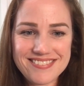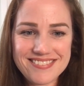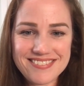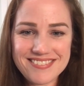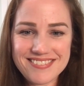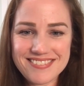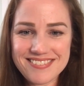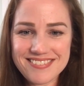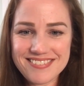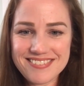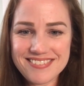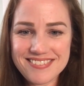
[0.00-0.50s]

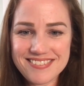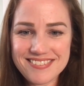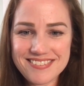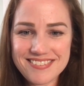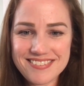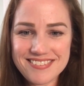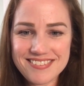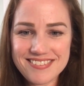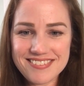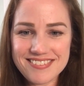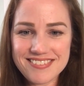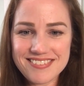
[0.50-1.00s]

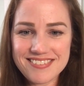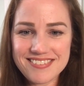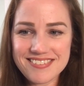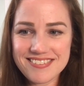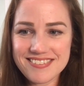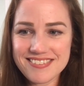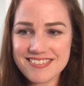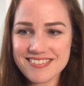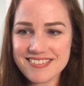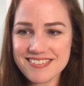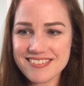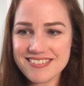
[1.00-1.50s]

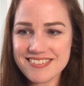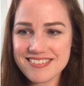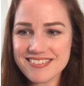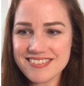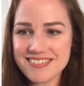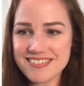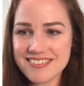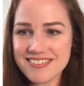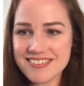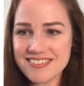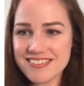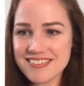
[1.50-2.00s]

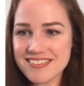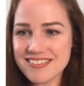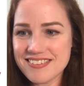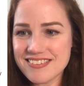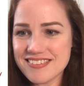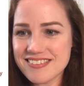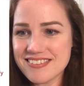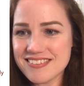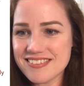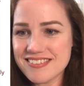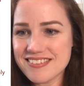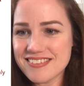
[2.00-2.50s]

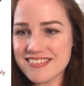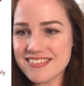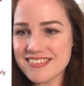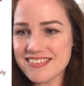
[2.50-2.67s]
(silence)